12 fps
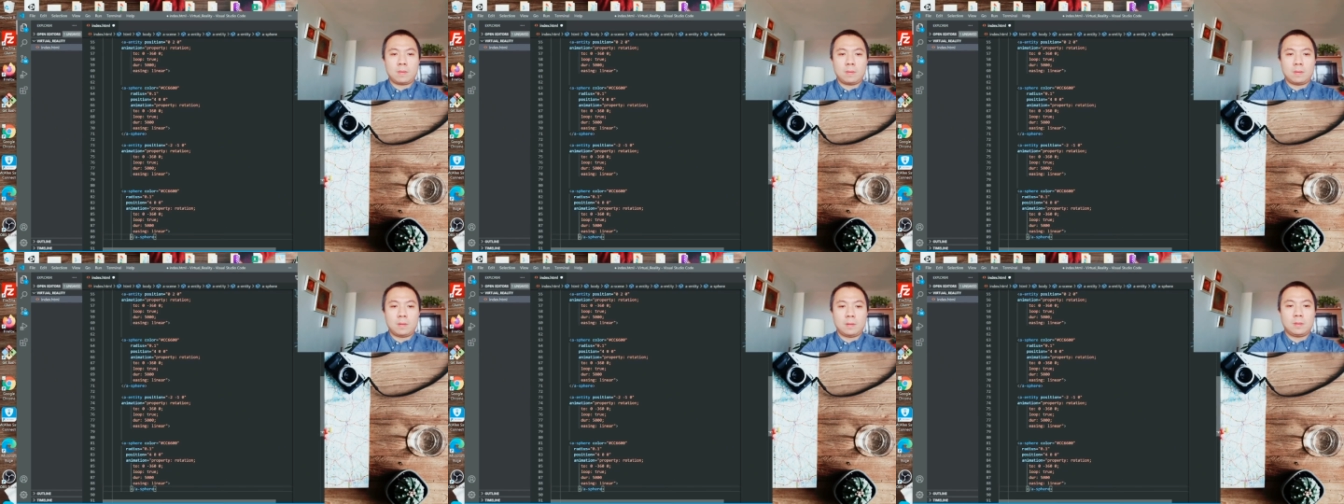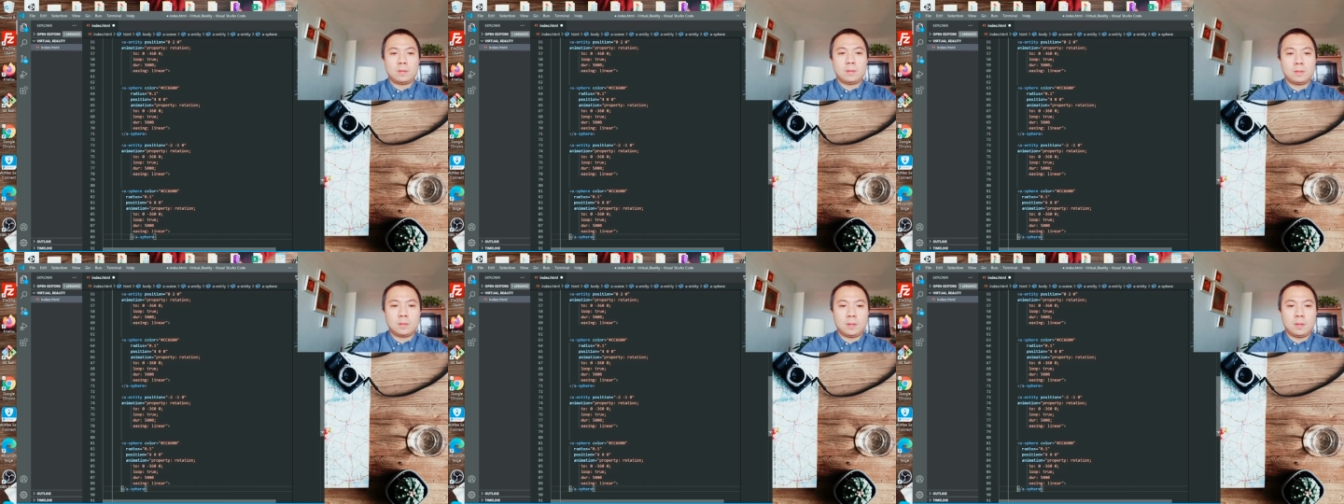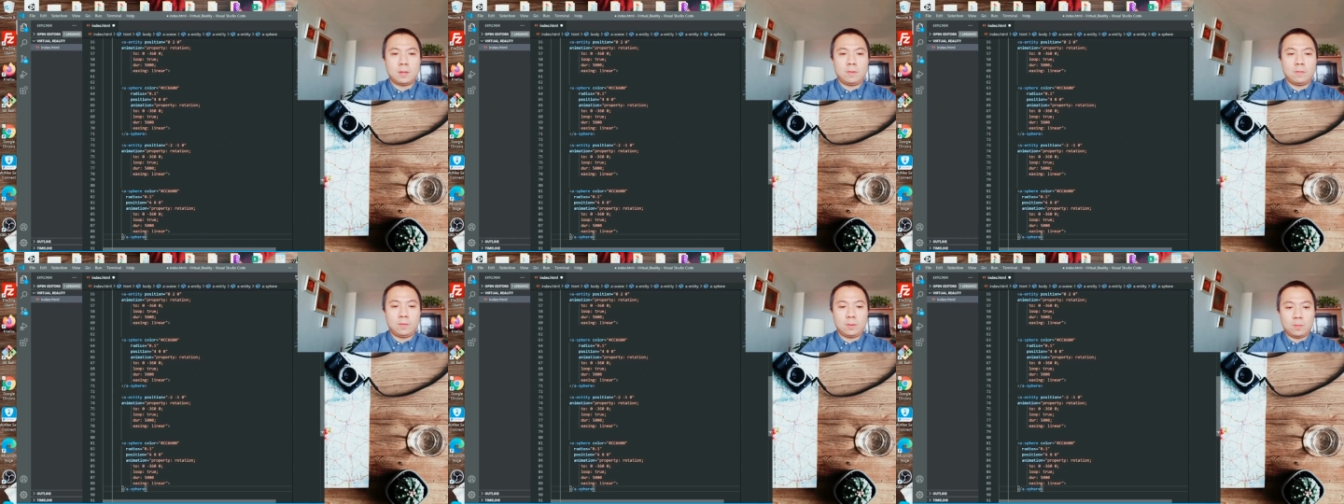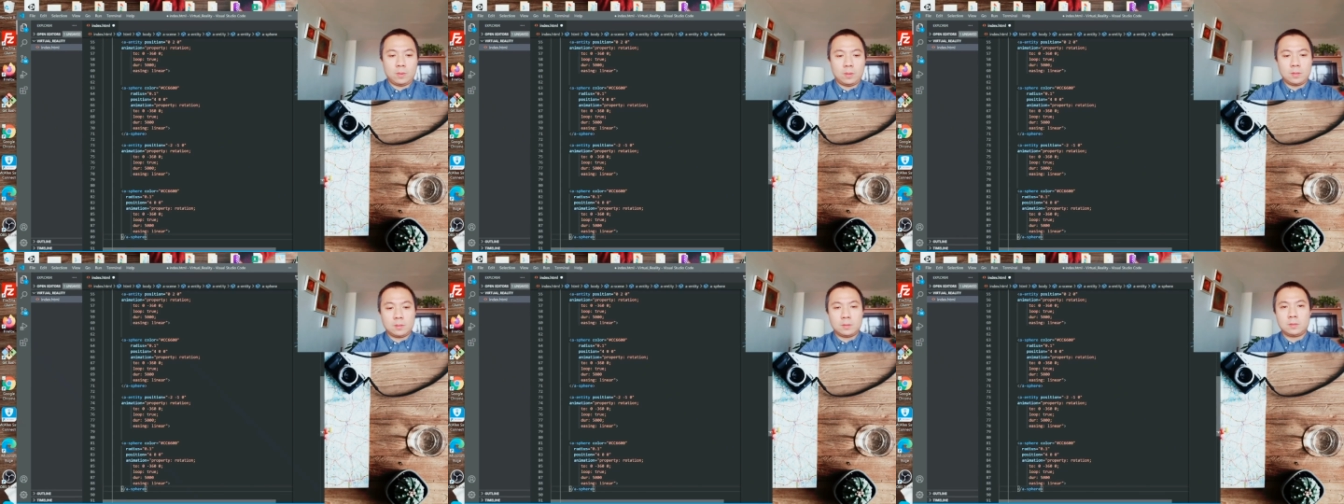let's see now if it
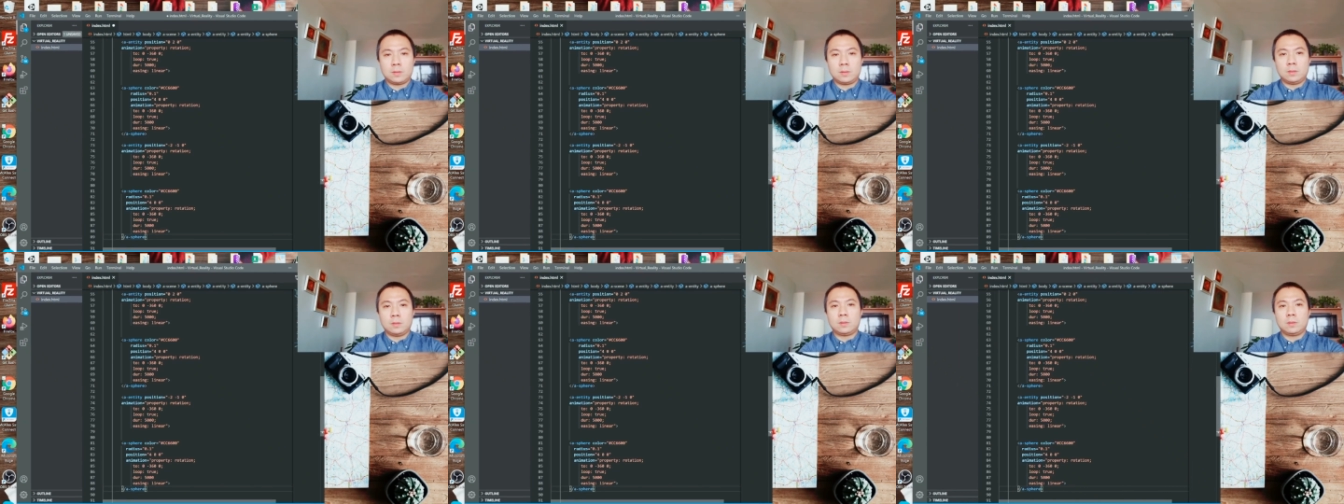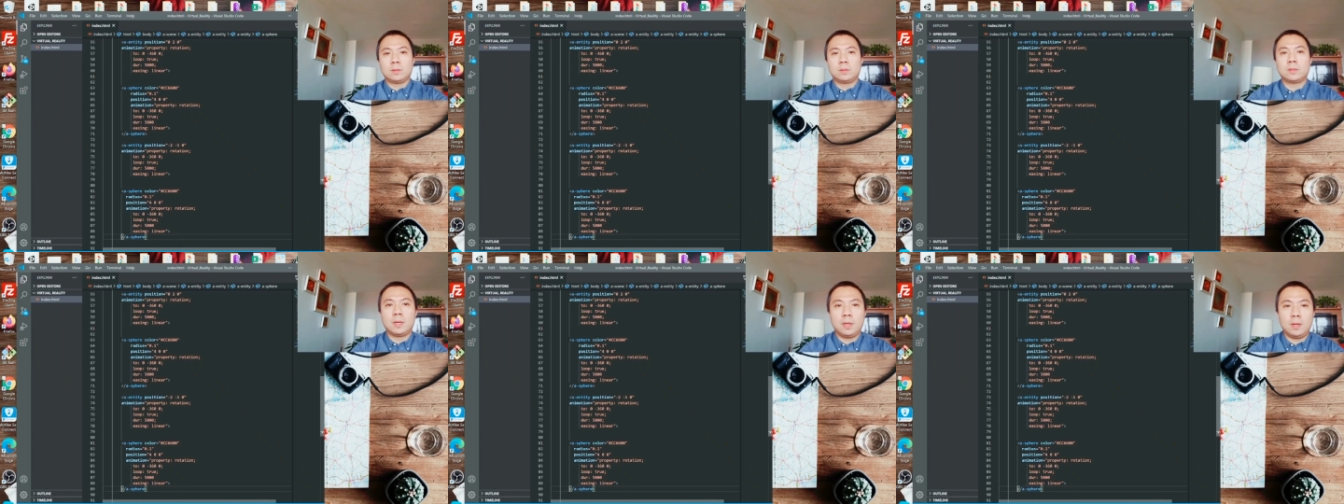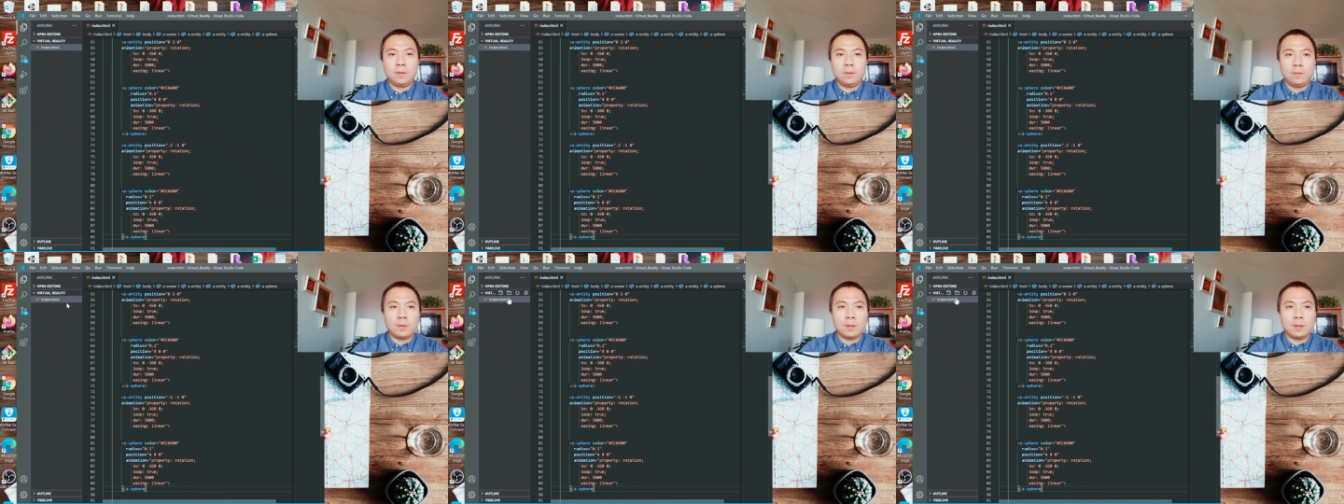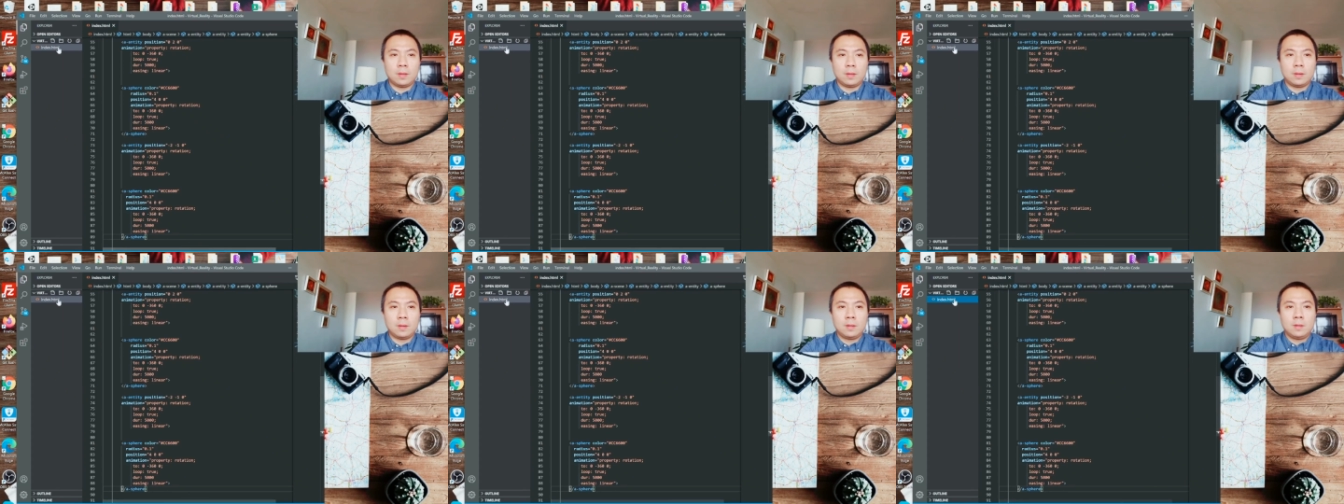works. Control save, and
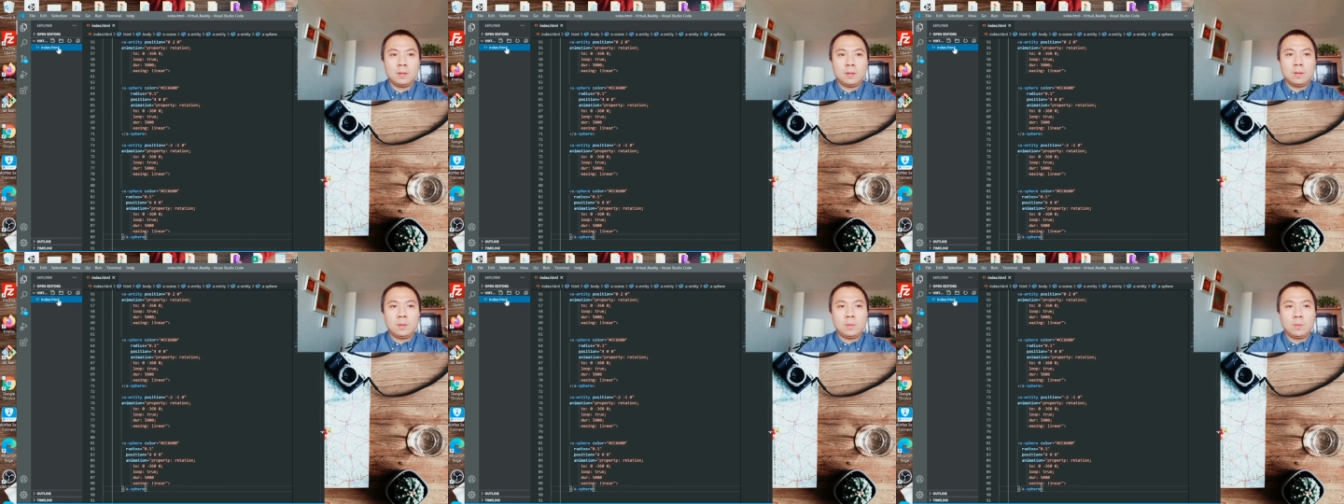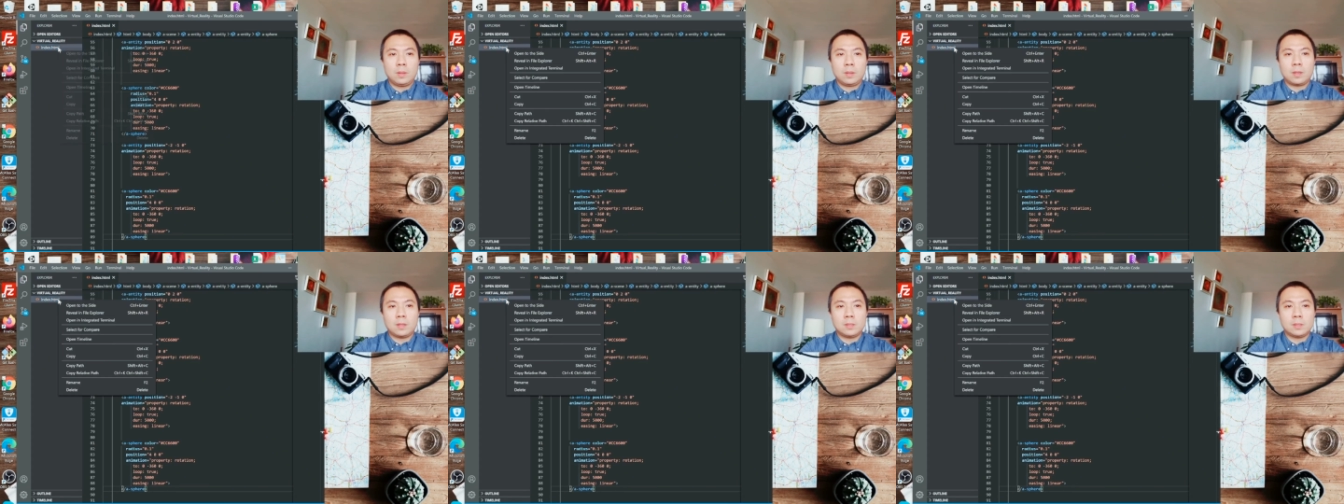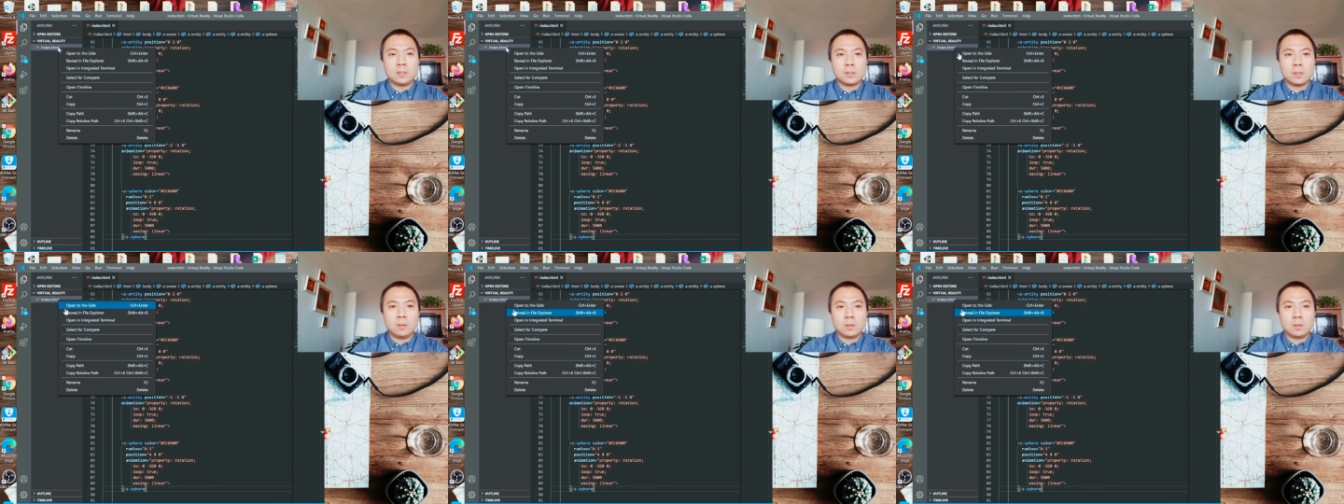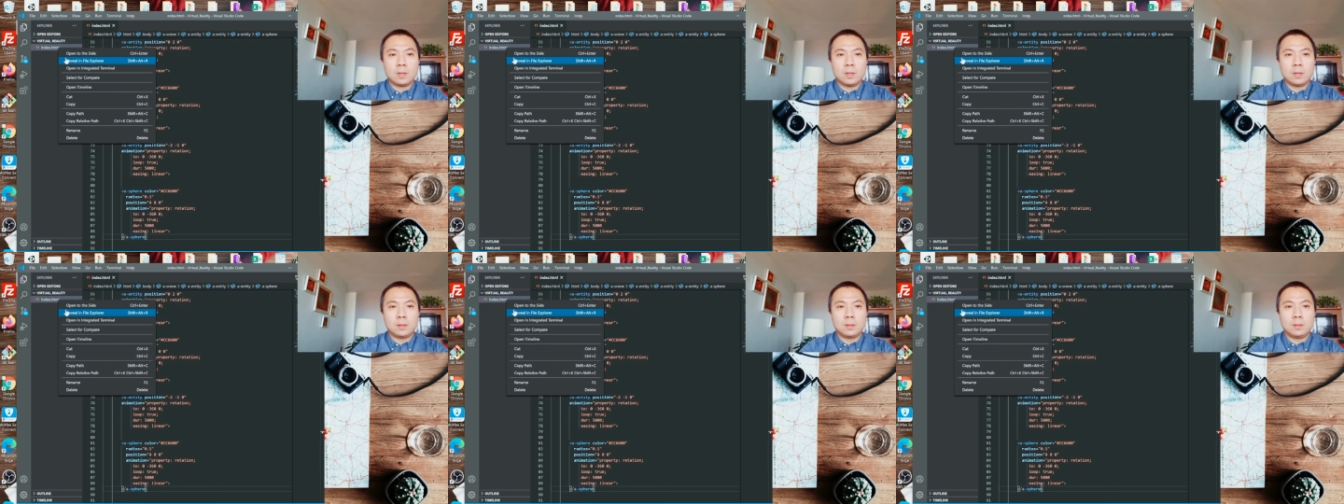then We can just look
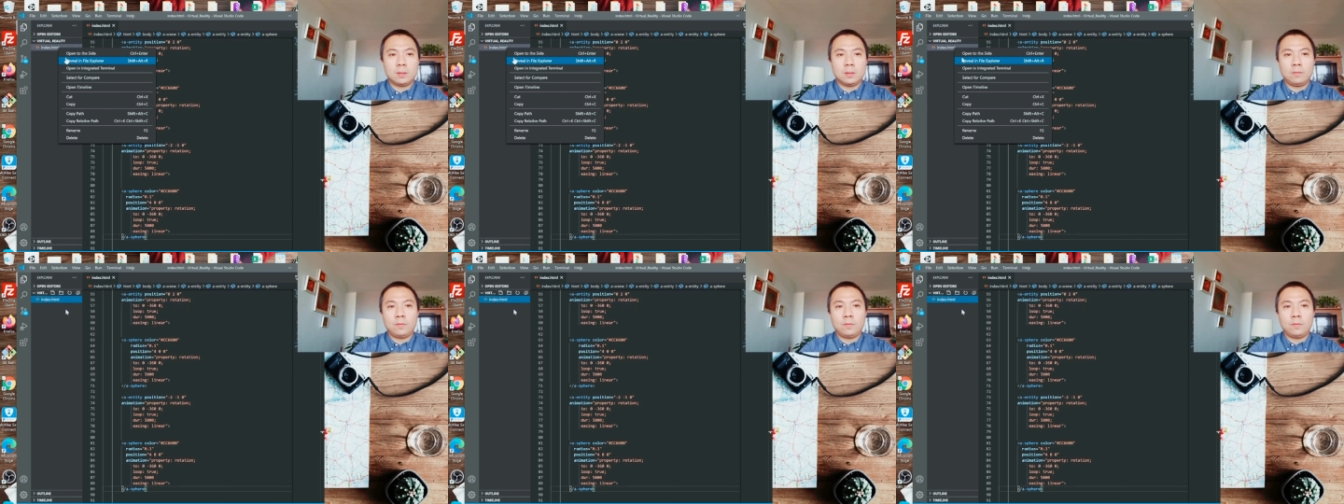at the